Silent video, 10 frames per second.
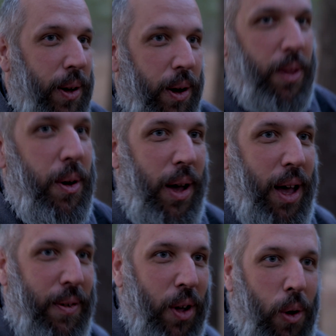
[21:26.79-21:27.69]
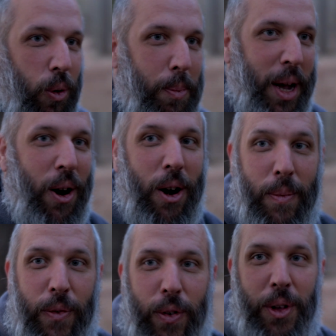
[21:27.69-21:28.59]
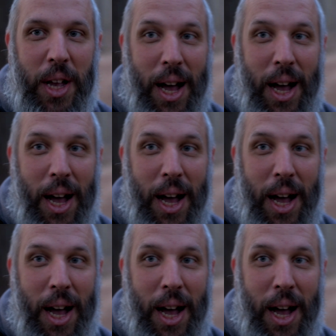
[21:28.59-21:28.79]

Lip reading: Although I have to hold my arm fully